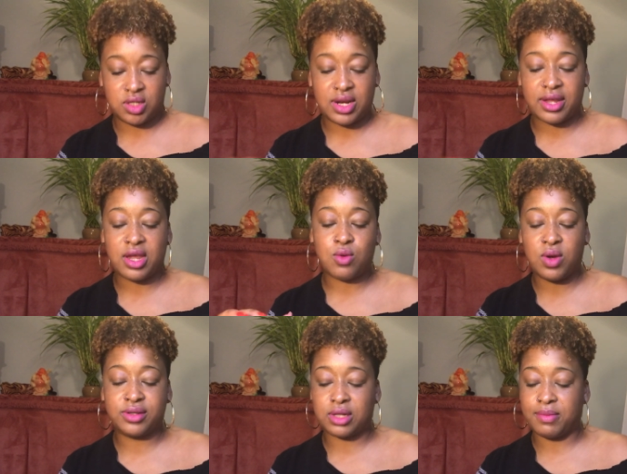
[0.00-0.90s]
See that King of
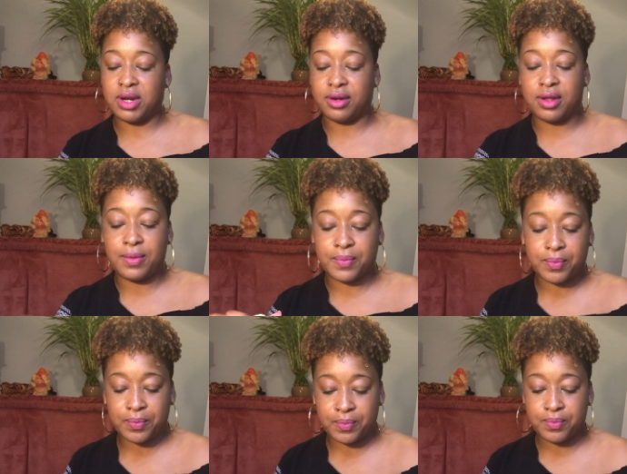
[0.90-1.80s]
Wands coming out again.
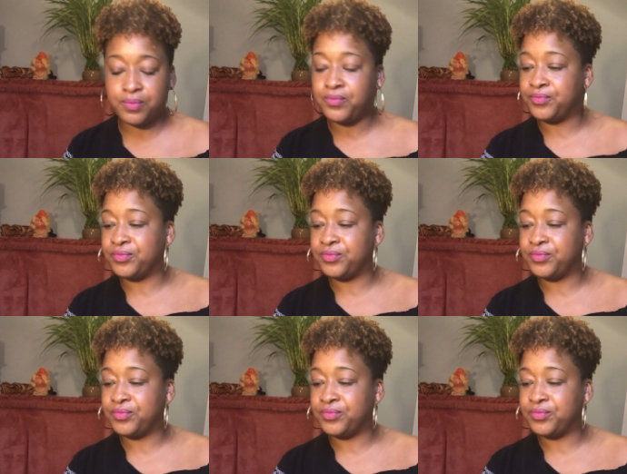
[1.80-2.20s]
Mm-hmm.